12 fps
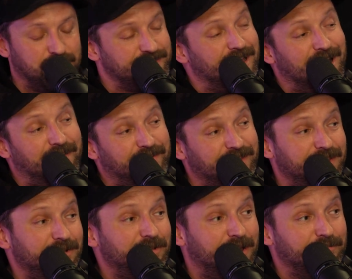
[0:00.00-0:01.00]
But to have to
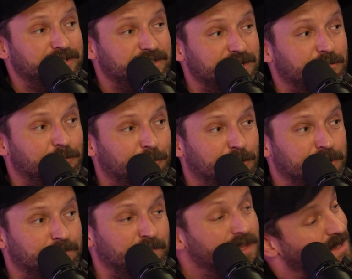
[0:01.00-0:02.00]
kill every single
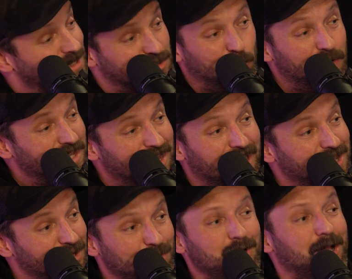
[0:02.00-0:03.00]
one, because one guy
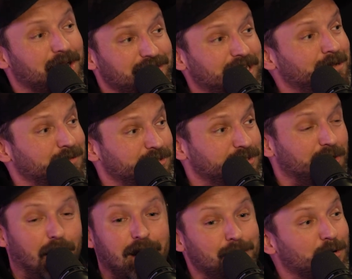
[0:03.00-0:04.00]
can do a lot of damage.
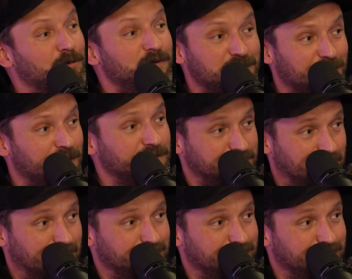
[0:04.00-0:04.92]
Audie Murphy taught us that.